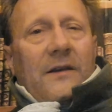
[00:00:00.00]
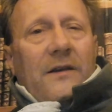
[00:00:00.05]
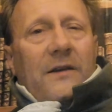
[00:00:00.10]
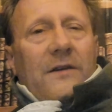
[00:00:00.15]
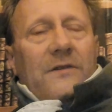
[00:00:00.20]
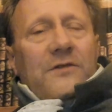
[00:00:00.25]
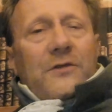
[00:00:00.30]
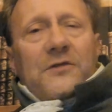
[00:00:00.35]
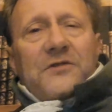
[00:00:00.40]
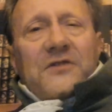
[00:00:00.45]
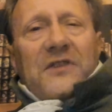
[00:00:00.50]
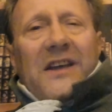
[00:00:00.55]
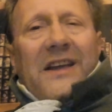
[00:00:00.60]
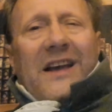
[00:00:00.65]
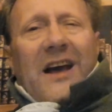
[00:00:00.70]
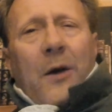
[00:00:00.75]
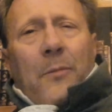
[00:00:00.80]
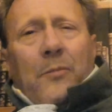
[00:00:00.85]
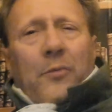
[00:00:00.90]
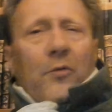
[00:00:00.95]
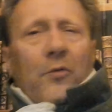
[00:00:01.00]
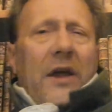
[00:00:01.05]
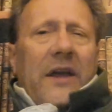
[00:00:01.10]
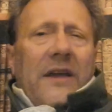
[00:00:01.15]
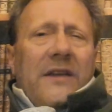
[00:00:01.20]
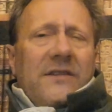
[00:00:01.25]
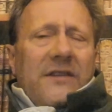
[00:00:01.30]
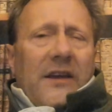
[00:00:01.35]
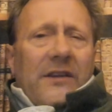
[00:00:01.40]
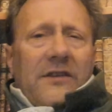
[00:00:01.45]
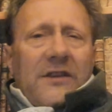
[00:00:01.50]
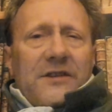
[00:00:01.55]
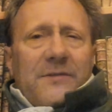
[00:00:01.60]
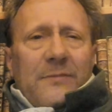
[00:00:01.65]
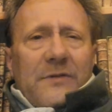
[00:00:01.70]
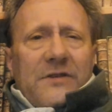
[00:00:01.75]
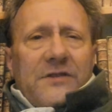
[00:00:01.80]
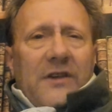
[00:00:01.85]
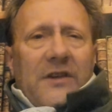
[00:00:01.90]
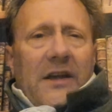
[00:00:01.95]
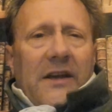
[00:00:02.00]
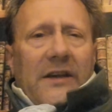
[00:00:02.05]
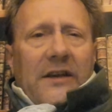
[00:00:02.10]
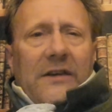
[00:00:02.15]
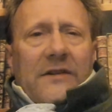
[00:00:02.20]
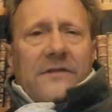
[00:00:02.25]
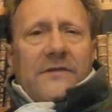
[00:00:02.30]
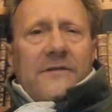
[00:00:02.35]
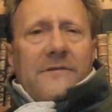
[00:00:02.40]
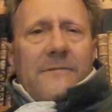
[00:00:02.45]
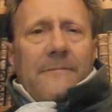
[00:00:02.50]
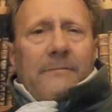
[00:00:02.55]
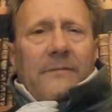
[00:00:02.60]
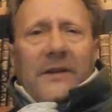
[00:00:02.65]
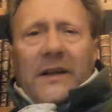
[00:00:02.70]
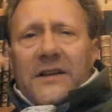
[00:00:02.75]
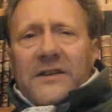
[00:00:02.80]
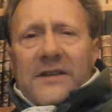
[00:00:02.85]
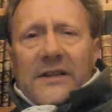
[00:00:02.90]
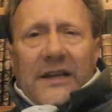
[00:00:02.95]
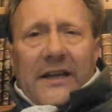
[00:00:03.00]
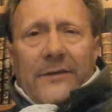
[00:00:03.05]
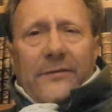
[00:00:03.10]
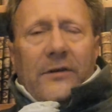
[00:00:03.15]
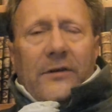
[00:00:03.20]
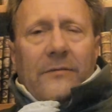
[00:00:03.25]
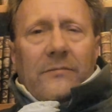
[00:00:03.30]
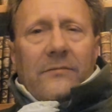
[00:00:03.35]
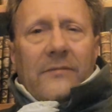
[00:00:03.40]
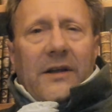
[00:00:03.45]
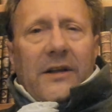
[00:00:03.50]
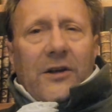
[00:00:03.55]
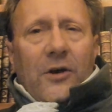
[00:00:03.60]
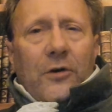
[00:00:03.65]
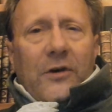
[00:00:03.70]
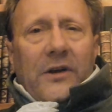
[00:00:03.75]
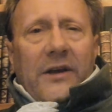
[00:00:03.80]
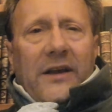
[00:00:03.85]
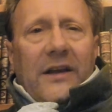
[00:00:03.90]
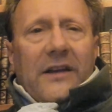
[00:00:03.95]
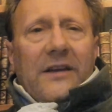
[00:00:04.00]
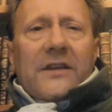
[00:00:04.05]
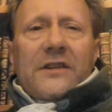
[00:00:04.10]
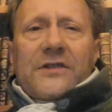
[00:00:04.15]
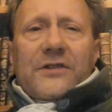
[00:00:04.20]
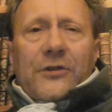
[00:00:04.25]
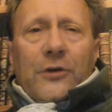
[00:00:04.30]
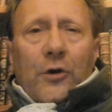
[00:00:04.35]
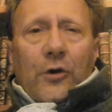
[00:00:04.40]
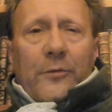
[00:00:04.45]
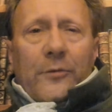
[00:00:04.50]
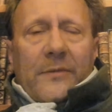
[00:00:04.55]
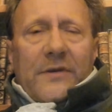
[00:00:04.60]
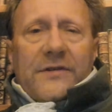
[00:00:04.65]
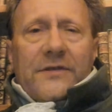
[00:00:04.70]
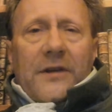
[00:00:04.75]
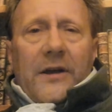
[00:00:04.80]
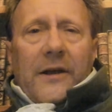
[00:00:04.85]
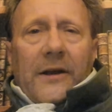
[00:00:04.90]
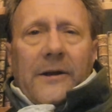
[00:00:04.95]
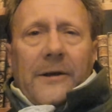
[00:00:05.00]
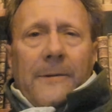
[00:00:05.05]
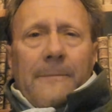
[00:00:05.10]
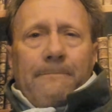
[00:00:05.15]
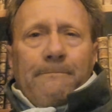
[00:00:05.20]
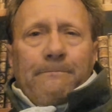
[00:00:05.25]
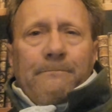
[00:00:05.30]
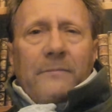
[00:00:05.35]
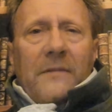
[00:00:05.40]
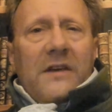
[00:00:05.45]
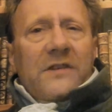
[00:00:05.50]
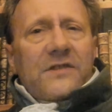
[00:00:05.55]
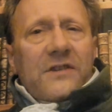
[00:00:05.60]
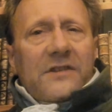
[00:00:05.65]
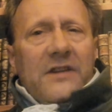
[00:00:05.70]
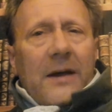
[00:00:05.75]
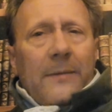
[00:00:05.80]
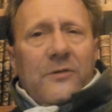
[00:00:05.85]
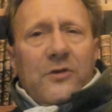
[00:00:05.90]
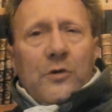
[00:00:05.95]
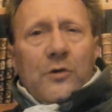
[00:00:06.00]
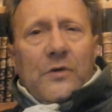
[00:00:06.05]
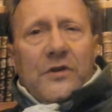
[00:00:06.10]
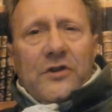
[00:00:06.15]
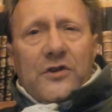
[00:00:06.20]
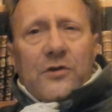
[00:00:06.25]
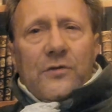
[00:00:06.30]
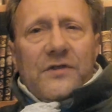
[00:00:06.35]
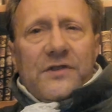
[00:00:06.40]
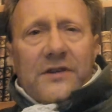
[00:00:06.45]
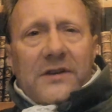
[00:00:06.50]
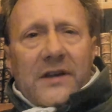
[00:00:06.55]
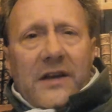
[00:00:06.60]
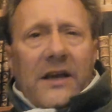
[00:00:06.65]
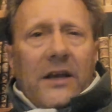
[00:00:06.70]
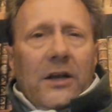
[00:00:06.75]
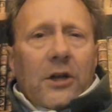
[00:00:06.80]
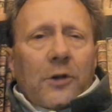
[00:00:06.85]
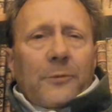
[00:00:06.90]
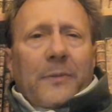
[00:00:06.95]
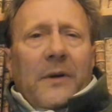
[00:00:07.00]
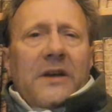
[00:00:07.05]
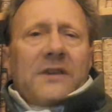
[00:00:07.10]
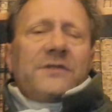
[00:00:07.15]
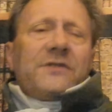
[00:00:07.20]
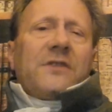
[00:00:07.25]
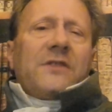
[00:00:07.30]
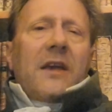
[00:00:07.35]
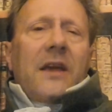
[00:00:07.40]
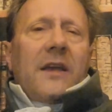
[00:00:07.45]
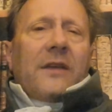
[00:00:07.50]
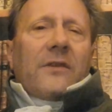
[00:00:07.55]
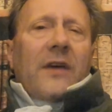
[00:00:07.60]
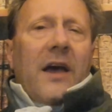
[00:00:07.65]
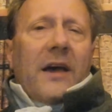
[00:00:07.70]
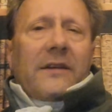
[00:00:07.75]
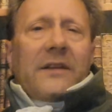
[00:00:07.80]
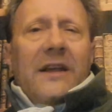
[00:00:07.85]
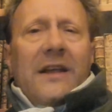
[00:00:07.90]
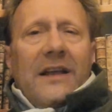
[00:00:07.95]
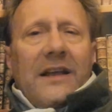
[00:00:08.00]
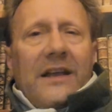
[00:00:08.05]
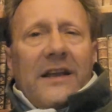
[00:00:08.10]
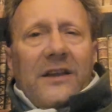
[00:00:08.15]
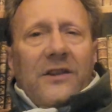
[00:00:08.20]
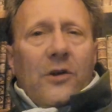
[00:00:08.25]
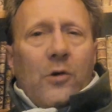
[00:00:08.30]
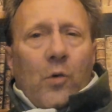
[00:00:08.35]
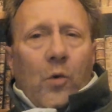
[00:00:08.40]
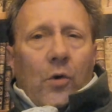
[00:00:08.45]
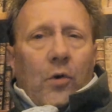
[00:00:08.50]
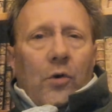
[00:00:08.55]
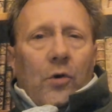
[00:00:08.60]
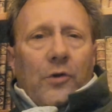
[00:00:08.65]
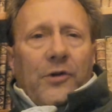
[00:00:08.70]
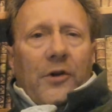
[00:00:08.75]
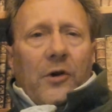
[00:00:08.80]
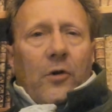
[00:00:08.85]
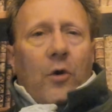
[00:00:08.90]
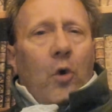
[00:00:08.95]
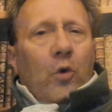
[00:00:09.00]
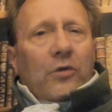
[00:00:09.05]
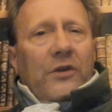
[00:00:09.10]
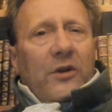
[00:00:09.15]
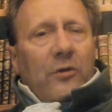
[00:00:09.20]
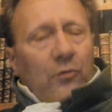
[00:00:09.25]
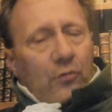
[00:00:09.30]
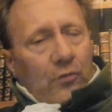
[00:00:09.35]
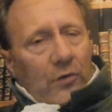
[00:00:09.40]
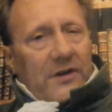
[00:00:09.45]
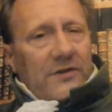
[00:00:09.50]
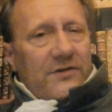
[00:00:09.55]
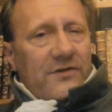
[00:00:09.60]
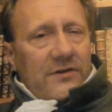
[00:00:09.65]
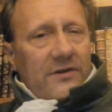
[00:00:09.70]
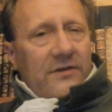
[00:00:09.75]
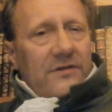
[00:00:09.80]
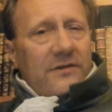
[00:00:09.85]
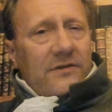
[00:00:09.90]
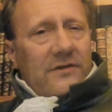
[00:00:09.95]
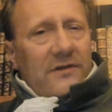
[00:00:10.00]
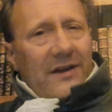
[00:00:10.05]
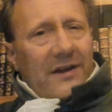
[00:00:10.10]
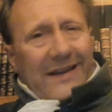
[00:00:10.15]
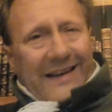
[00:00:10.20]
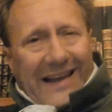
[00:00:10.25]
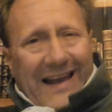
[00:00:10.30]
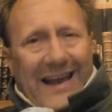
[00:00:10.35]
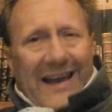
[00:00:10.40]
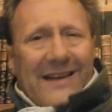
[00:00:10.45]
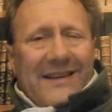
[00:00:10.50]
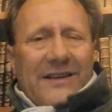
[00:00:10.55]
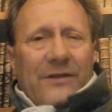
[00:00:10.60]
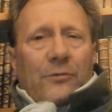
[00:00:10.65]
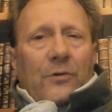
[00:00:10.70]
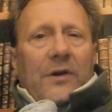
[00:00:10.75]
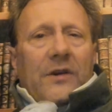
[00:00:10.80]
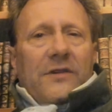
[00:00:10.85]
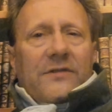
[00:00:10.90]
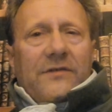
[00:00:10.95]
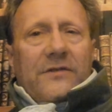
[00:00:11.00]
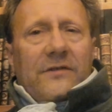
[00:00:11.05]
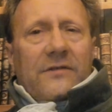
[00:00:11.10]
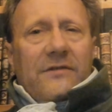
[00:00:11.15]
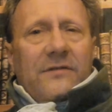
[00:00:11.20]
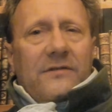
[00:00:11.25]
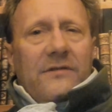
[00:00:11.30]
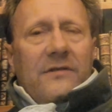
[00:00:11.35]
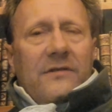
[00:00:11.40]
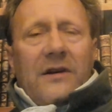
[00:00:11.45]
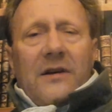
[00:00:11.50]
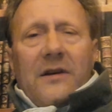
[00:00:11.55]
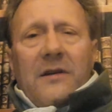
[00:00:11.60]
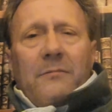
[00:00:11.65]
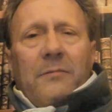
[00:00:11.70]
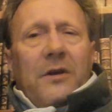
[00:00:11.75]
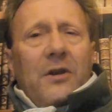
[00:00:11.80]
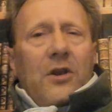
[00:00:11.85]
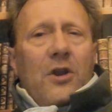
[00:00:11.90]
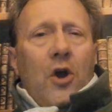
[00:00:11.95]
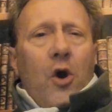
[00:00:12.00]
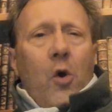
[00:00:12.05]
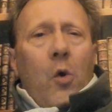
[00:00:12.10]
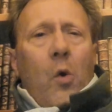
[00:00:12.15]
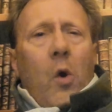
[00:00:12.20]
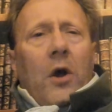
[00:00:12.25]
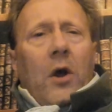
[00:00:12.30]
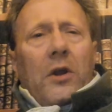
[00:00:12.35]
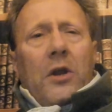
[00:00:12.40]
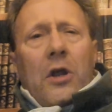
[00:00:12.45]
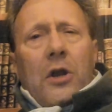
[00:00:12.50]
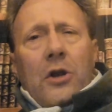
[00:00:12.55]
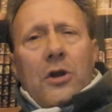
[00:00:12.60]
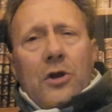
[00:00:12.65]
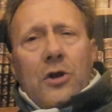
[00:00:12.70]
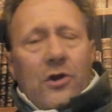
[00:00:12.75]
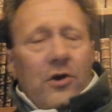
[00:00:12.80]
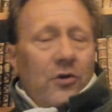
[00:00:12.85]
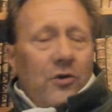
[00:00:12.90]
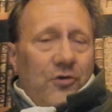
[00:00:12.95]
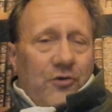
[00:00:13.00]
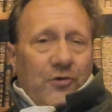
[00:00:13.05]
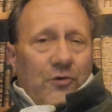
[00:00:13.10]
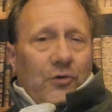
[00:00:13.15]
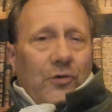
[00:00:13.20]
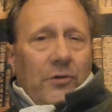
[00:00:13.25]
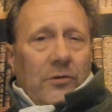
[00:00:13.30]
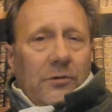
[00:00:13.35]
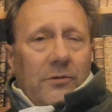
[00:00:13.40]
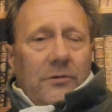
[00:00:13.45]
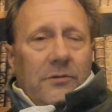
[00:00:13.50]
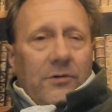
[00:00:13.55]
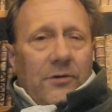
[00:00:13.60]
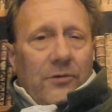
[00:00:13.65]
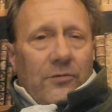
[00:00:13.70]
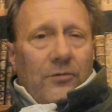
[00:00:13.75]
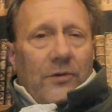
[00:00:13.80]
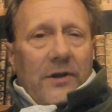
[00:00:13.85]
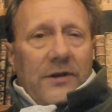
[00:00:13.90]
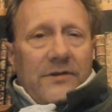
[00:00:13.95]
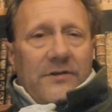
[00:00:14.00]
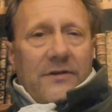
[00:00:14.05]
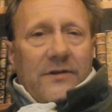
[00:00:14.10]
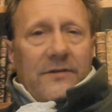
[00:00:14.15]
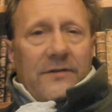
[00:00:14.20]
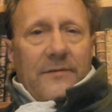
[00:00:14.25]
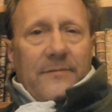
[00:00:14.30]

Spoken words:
So seeing how brain dead this mistake is, let's leave it and go to Kendi's third mistake, his attempt to induce guilt by saying that in the world there are only racists and anti-racists, but no one neutral to racism.